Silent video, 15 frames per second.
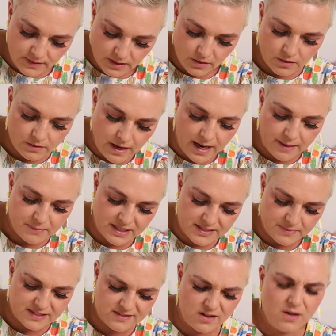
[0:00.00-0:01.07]
All right, mix,
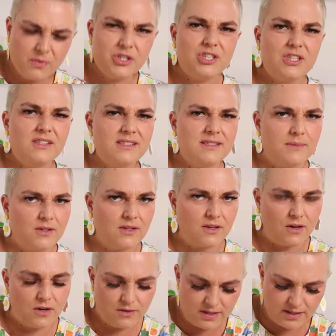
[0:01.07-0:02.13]
mix. Oh, I wish you could smell the
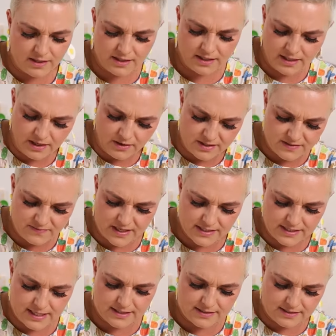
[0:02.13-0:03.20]
coconut in here. It's
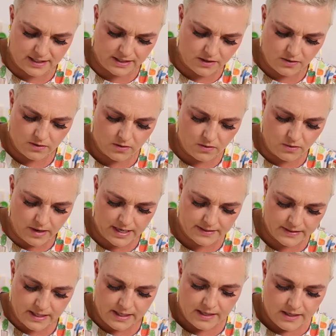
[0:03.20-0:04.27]
fantastic. All right,
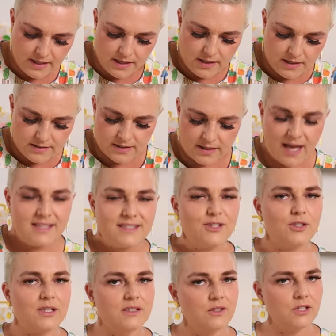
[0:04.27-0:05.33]
so that's
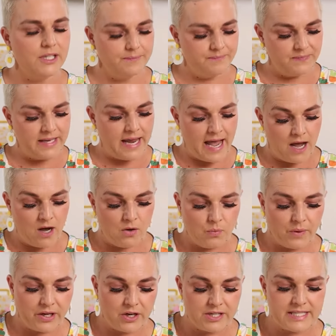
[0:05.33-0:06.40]
looking good. Now
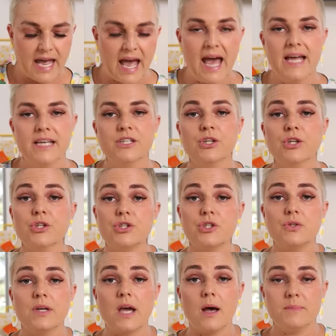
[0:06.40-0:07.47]
we're going to add
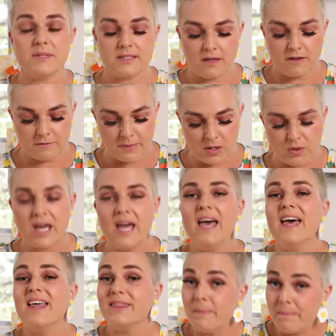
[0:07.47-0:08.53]
2 cups of milk.
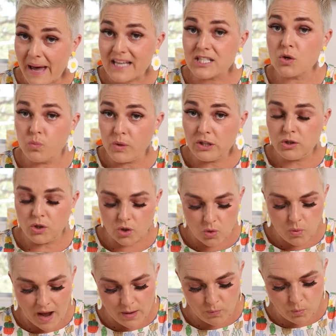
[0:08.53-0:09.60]
The batter will look
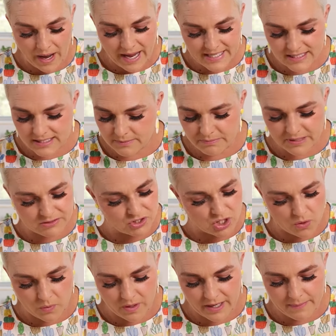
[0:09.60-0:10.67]
quite wet, but
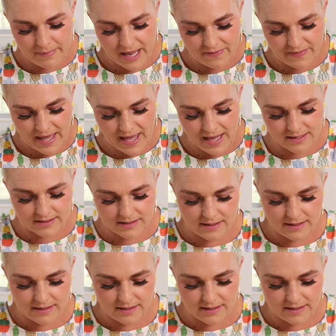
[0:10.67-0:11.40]
don't worry about that.